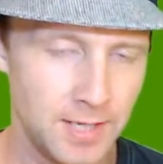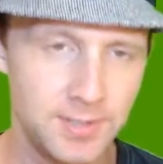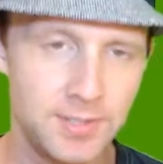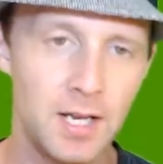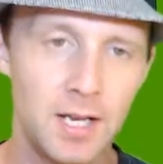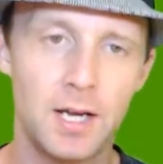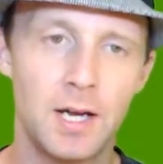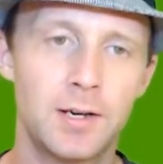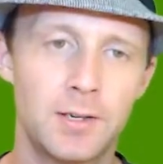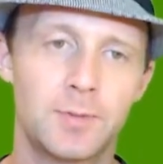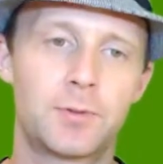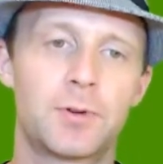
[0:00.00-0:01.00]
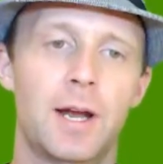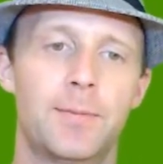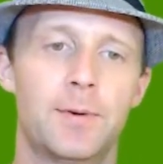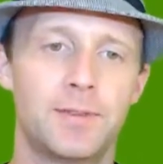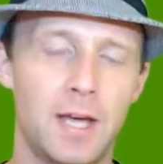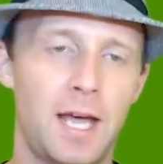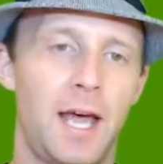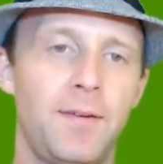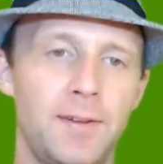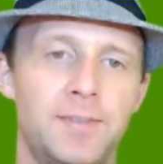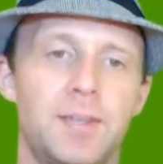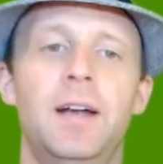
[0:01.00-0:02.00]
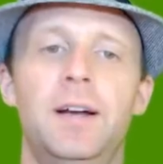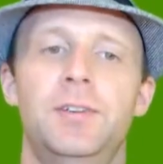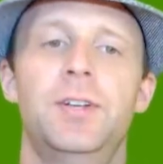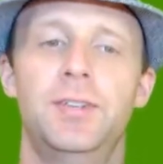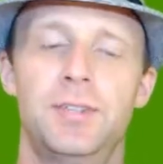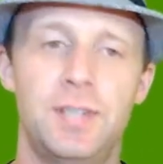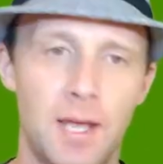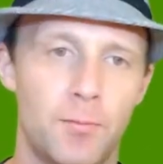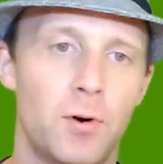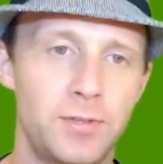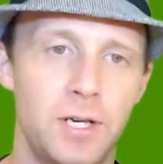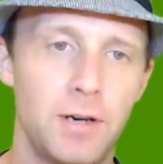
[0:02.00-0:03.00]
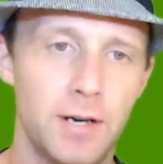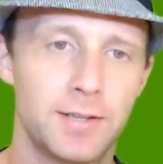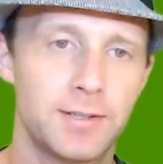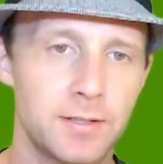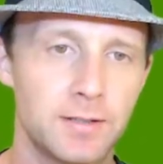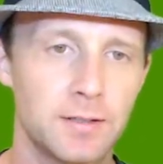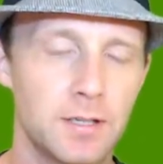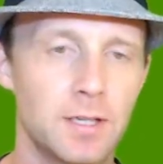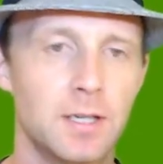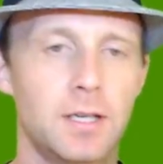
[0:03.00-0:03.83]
Since hitting 100 subscribers, I decided to just get more serious